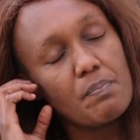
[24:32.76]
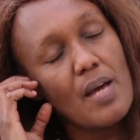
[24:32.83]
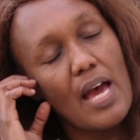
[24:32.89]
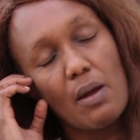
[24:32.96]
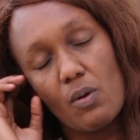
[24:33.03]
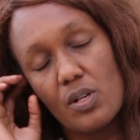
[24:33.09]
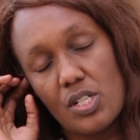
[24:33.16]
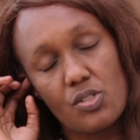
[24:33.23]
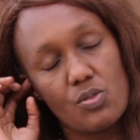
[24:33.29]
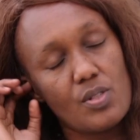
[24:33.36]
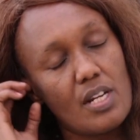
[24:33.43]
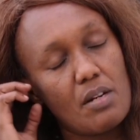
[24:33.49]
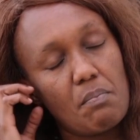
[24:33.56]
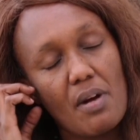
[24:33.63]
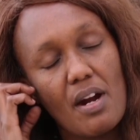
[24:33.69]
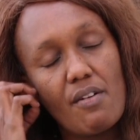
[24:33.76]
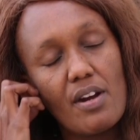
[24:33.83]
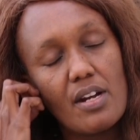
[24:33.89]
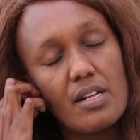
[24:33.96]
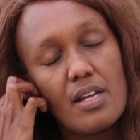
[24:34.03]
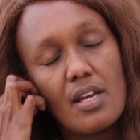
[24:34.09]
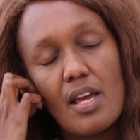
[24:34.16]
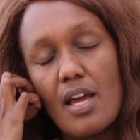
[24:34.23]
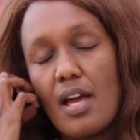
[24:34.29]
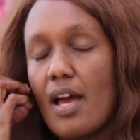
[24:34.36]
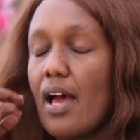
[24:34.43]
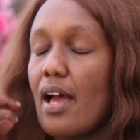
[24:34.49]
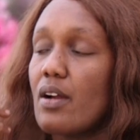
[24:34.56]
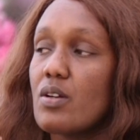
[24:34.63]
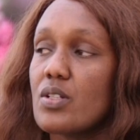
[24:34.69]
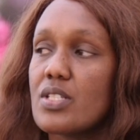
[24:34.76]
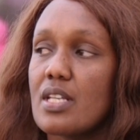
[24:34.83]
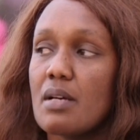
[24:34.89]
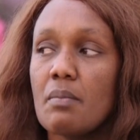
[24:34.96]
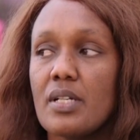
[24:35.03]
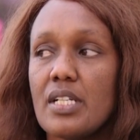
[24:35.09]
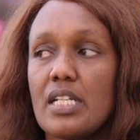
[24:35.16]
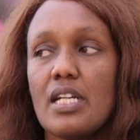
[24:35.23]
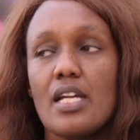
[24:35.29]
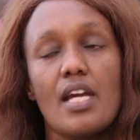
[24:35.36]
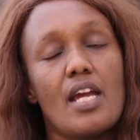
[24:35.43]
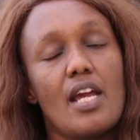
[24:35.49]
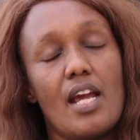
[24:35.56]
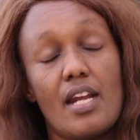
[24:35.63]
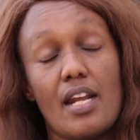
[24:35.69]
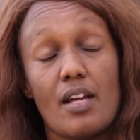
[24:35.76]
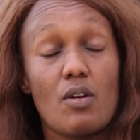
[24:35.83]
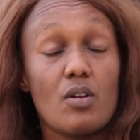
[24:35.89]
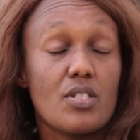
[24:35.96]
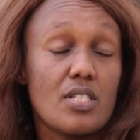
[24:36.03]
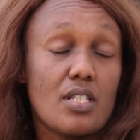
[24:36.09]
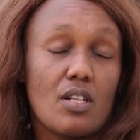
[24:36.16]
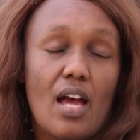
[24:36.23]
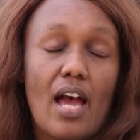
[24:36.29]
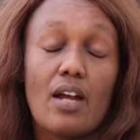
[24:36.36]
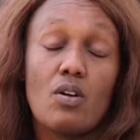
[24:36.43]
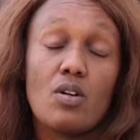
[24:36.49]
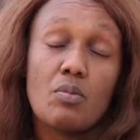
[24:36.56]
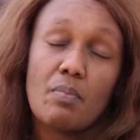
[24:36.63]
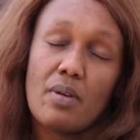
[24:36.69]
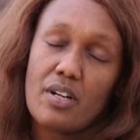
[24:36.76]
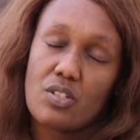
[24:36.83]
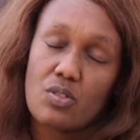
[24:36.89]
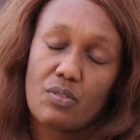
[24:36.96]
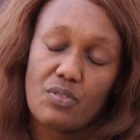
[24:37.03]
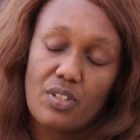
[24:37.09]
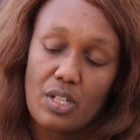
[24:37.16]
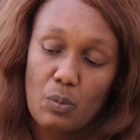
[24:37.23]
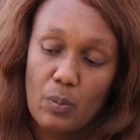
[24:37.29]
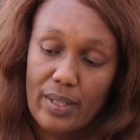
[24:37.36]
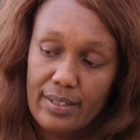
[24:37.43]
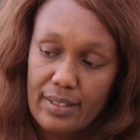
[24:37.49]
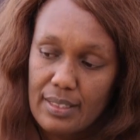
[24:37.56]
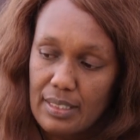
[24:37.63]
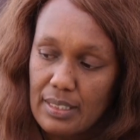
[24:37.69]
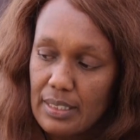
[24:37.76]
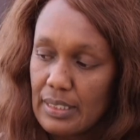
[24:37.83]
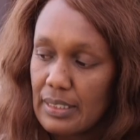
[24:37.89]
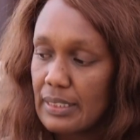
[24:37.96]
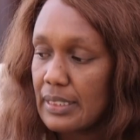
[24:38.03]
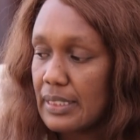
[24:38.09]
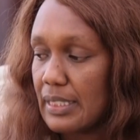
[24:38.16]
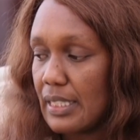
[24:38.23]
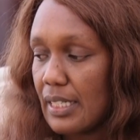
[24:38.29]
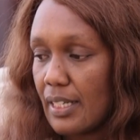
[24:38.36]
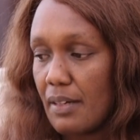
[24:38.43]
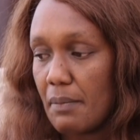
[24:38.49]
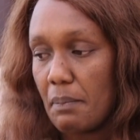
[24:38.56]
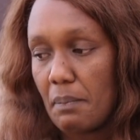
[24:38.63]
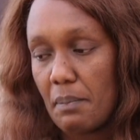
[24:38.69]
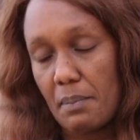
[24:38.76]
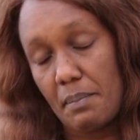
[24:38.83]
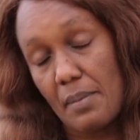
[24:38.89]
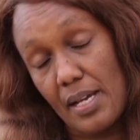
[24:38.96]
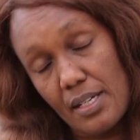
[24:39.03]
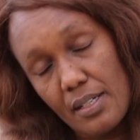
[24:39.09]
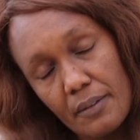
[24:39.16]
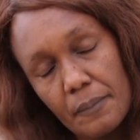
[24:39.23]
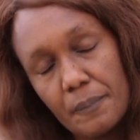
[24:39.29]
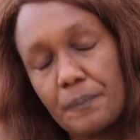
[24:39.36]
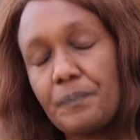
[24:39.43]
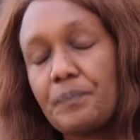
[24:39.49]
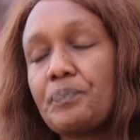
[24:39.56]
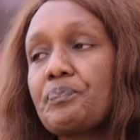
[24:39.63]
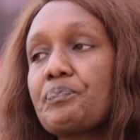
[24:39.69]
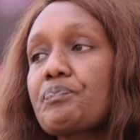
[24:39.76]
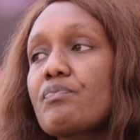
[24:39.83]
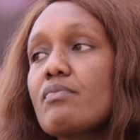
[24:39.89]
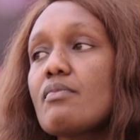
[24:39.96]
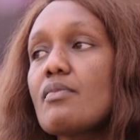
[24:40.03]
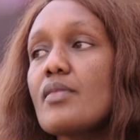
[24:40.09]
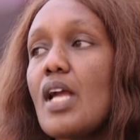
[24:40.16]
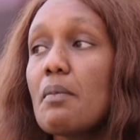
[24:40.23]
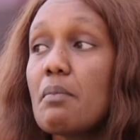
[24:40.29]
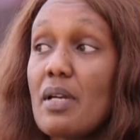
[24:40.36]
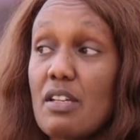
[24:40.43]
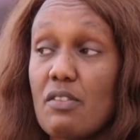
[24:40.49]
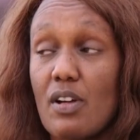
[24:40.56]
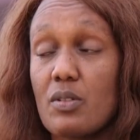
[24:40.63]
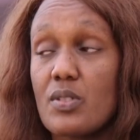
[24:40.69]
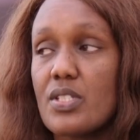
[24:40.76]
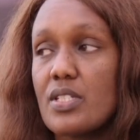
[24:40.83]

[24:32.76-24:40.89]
I wanted to get married. I got somebody and I got settled. I got married to a very wealthy man, if I would